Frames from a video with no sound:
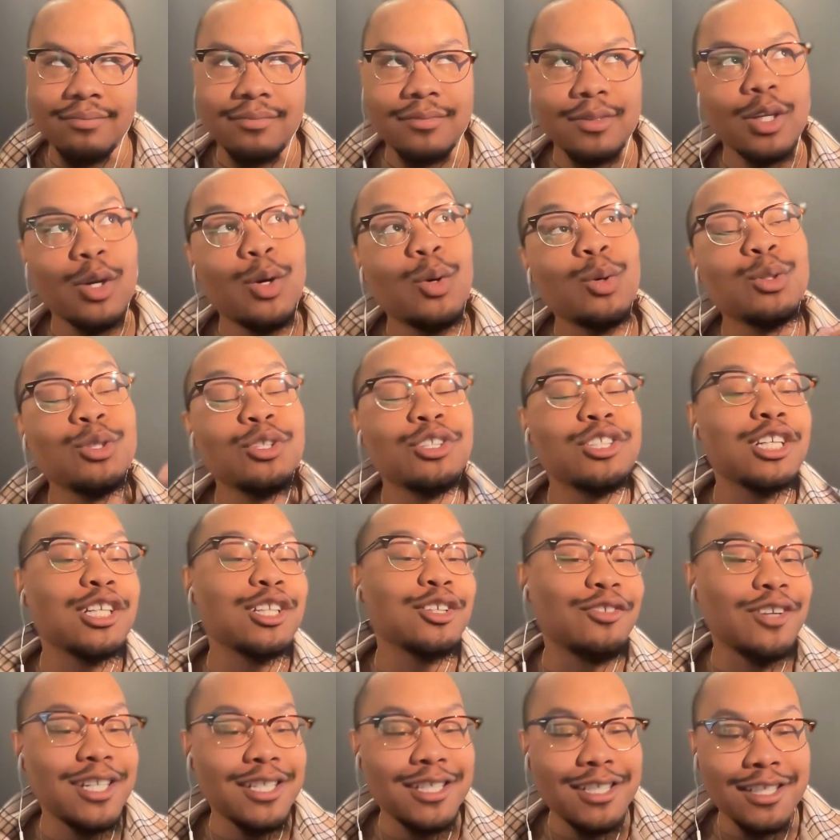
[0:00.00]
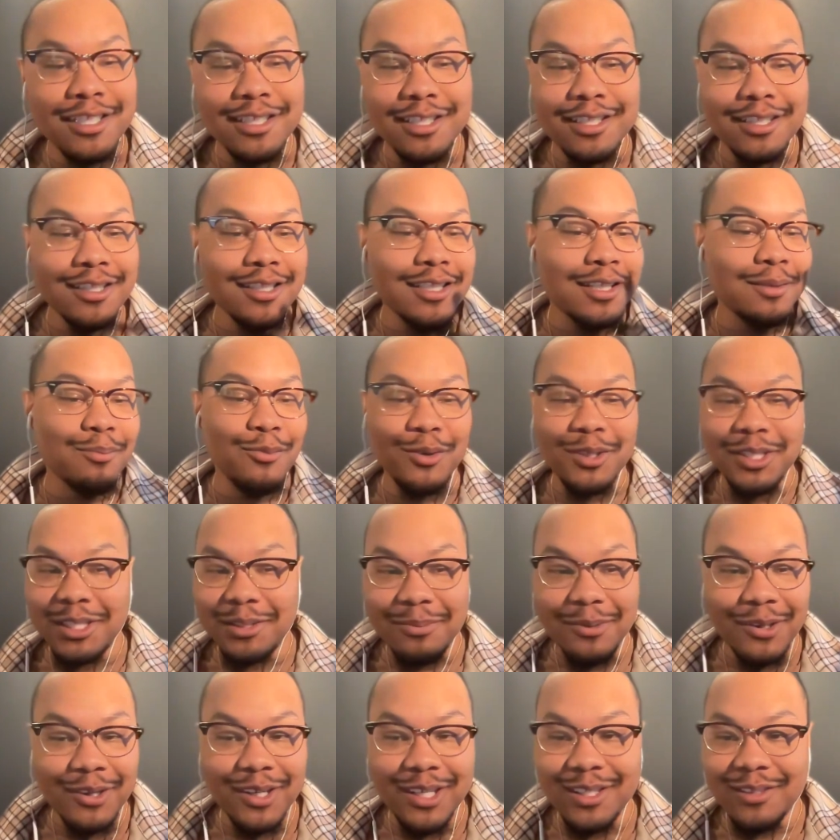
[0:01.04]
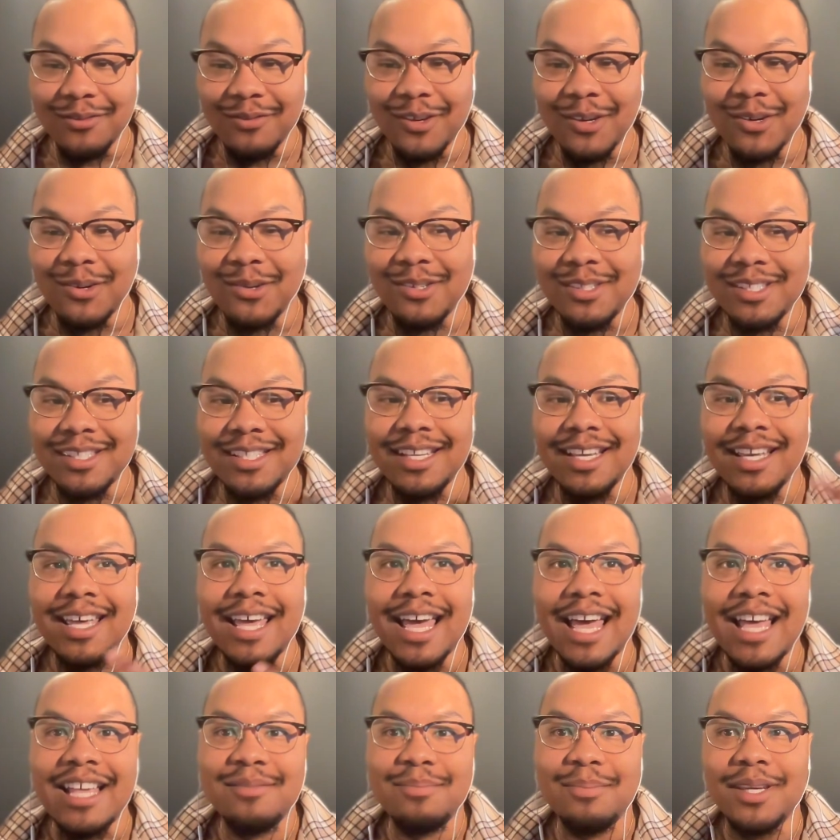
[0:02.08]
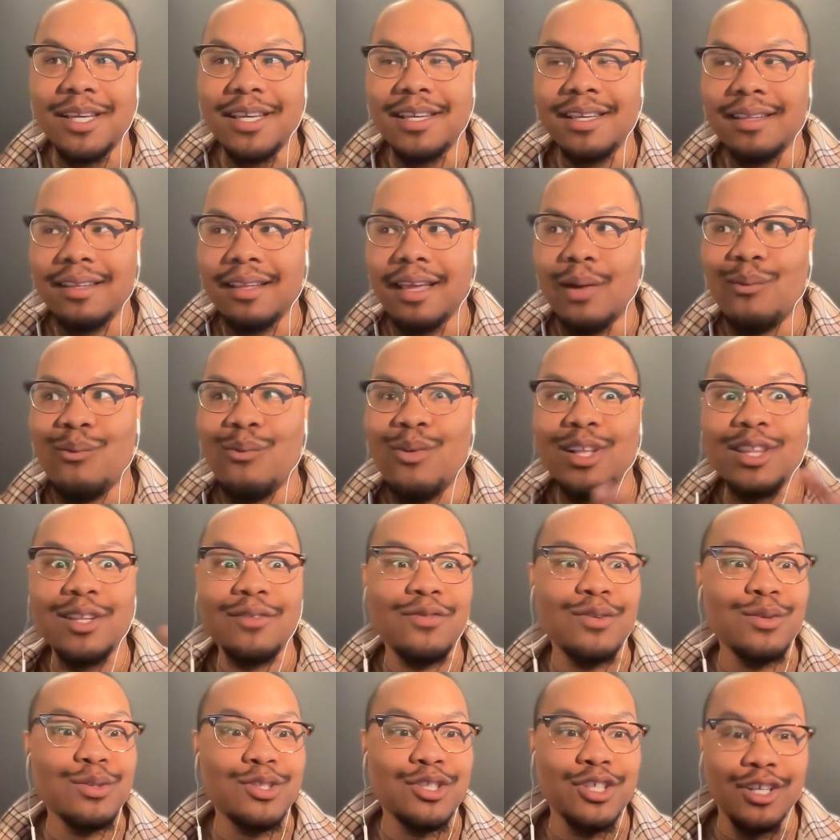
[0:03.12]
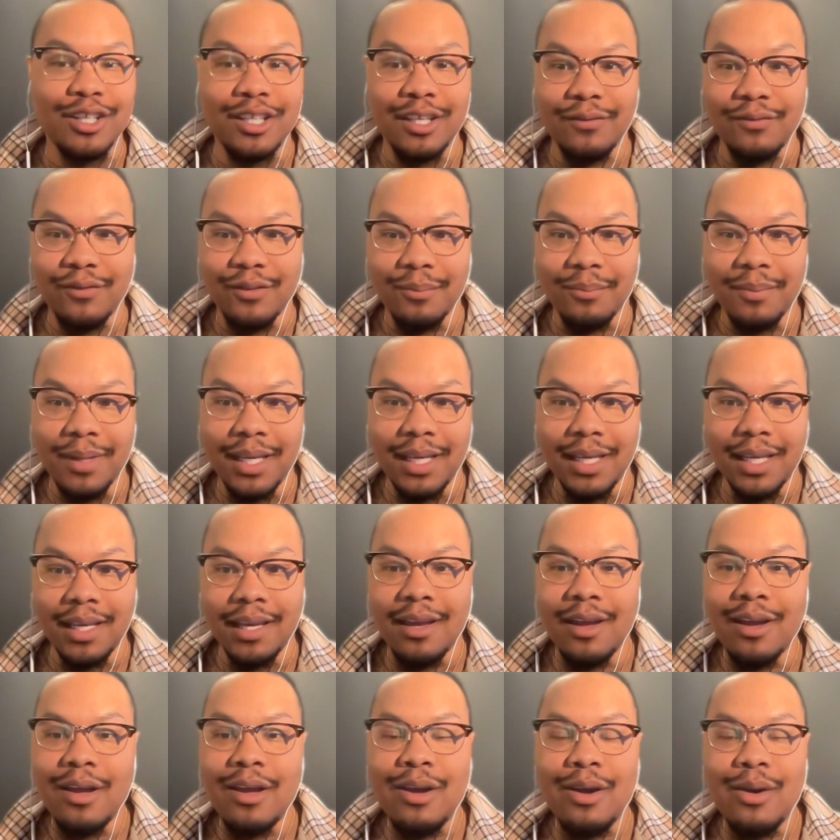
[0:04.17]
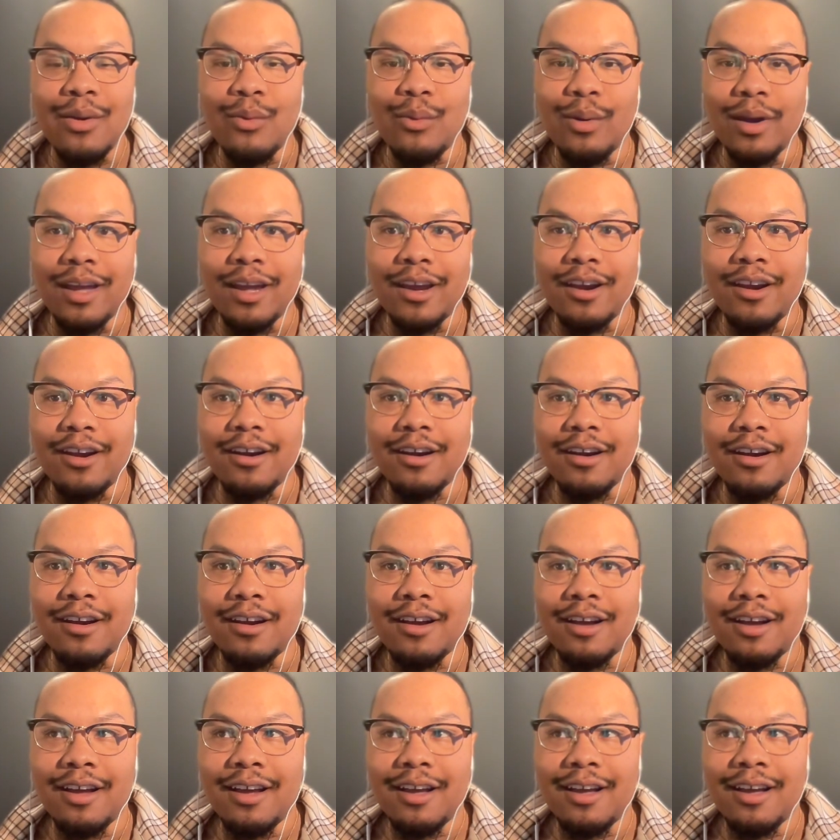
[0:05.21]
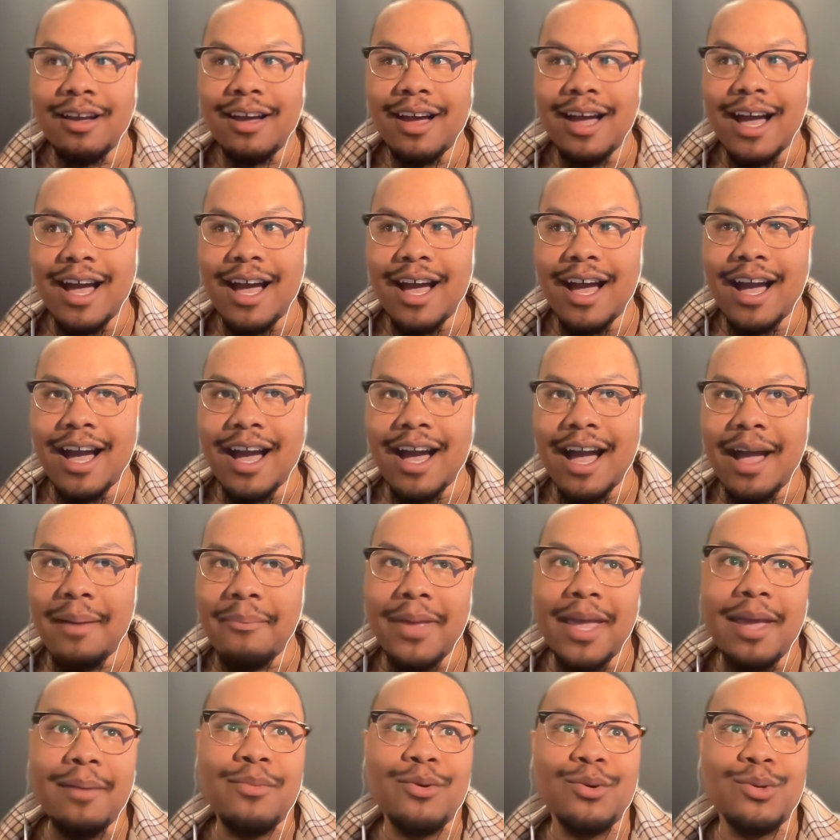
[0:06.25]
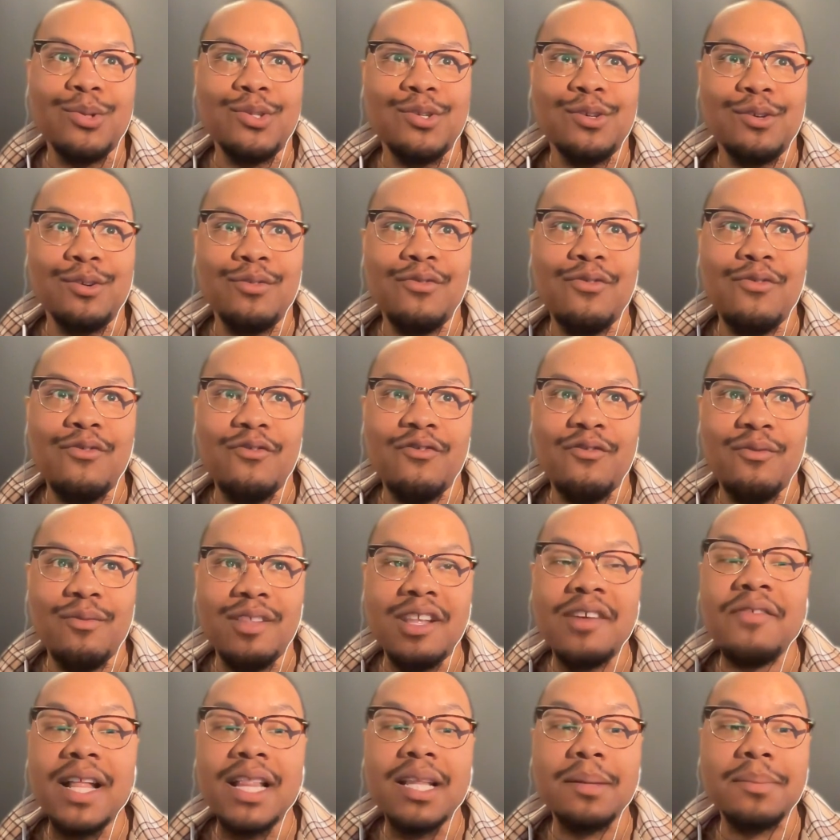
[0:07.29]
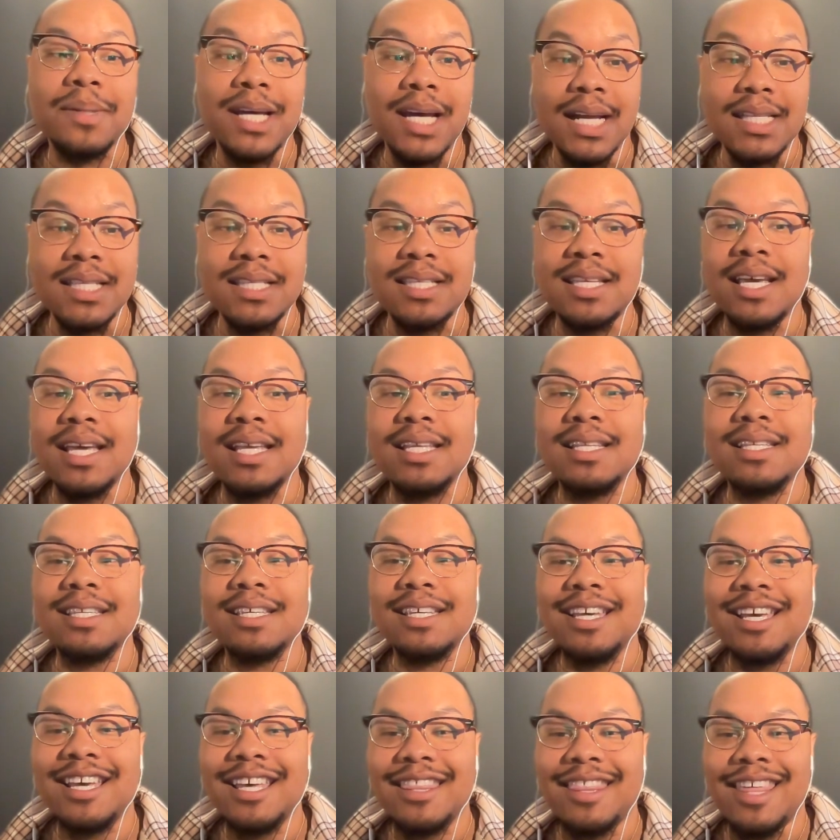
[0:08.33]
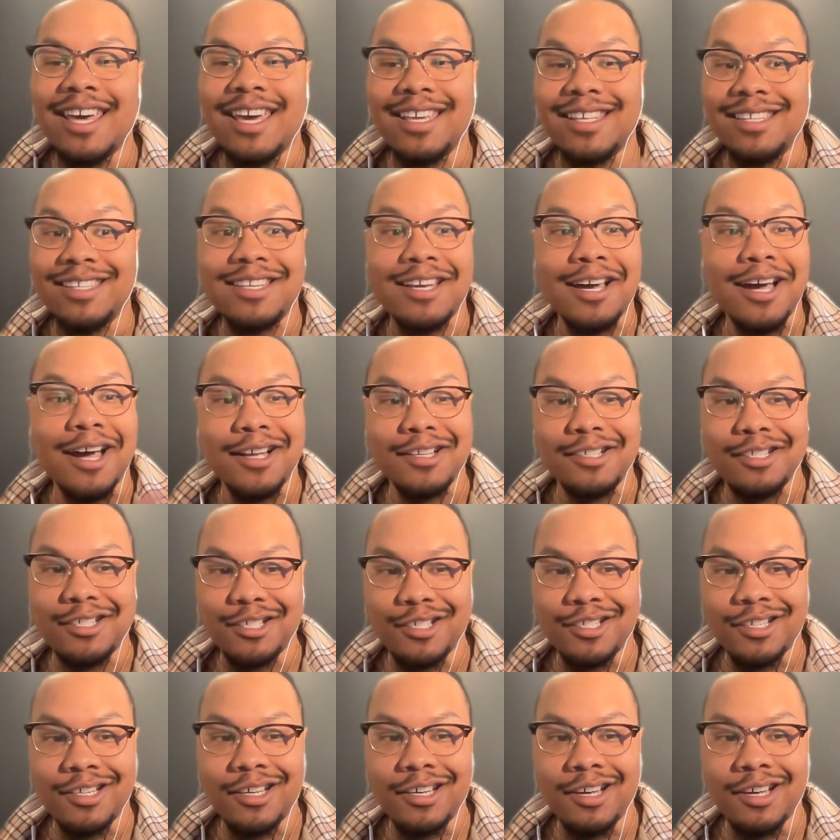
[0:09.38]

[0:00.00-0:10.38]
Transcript: older generations and more experienced folks has been a wonderful journey for me, where I'm able to develop content that can touch